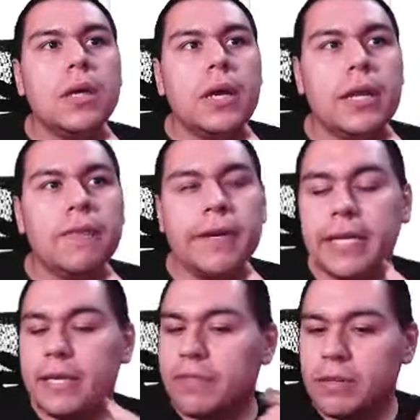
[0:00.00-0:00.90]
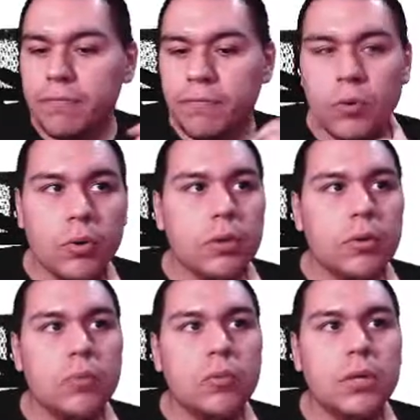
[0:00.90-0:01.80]
And if I give them 4,
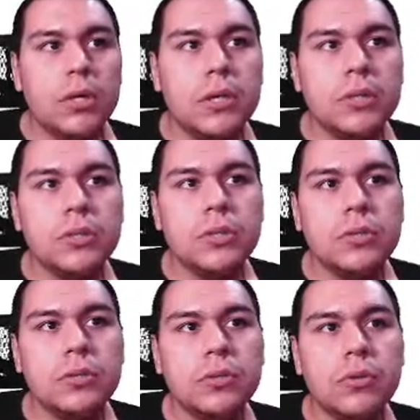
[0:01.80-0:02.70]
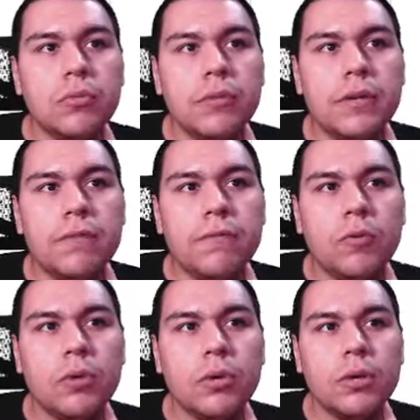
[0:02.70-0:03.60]
1, 2, 3,
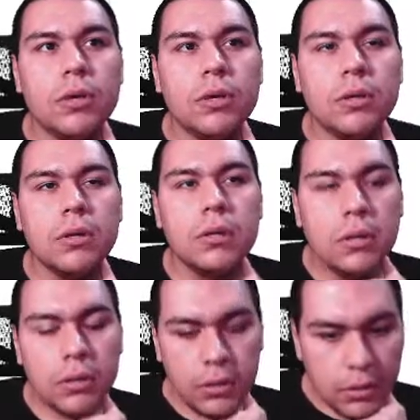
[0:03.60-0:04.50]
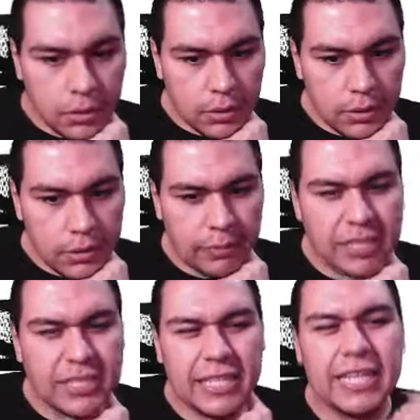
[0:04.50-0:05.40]
4, that
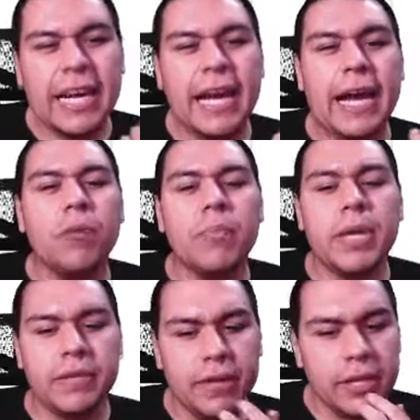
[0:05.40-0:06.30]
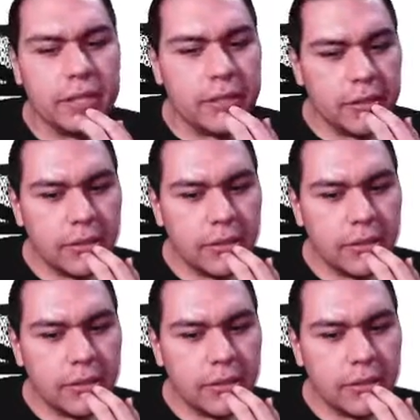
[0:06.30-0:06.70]
means I need how many, Violet?